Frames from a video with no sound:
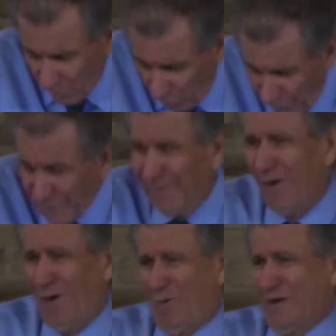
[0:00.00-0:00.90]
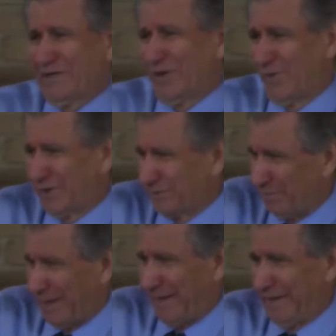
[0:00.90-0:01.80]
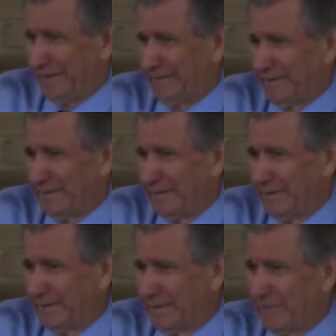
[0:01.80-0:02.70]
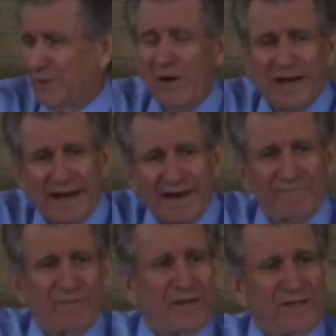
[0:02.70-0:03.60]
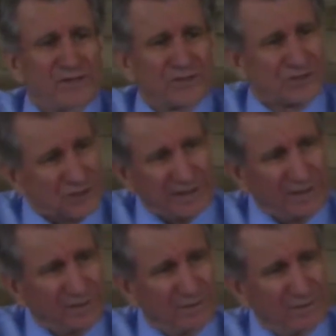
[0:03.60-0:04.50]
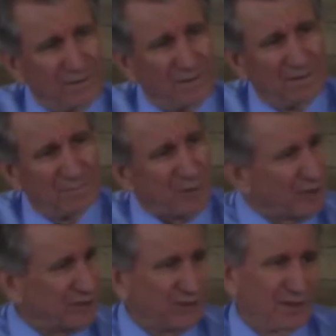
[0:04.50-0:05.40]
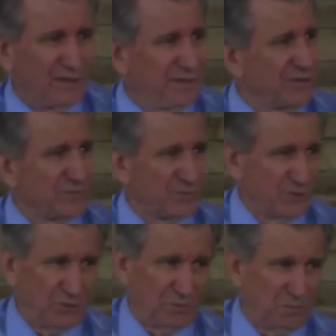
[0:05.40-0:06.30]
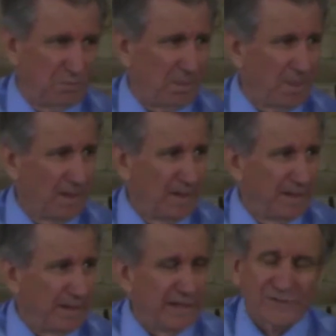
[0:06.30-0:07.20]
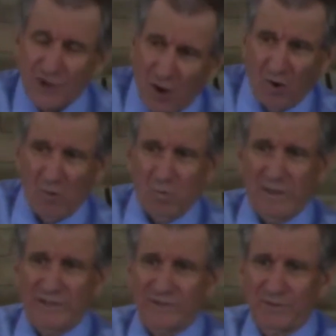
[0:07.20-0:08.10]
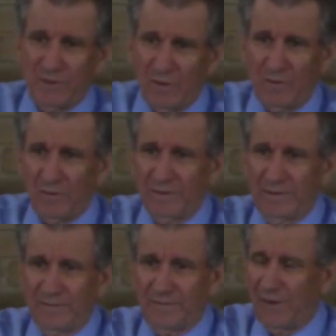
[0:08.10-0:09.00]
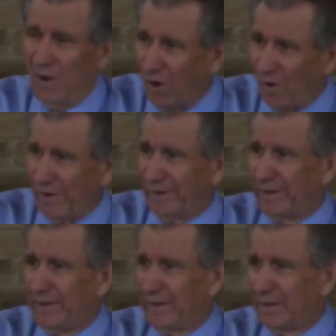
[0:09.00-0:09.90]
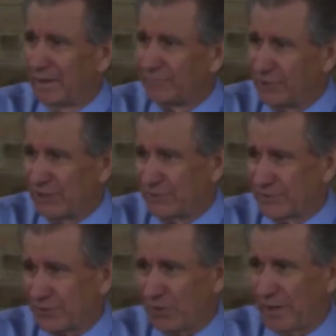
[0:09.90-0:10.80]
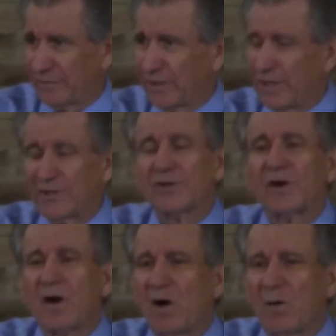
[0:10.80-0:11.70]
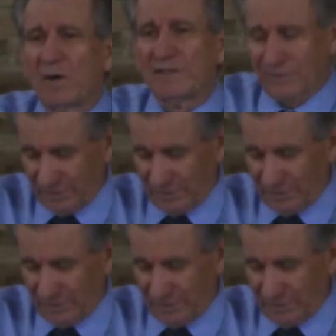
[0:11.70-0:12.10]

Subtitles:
we're always on his mind. Let me tell you what, every single person in this room is always on the heart of Jesus Christ. You're always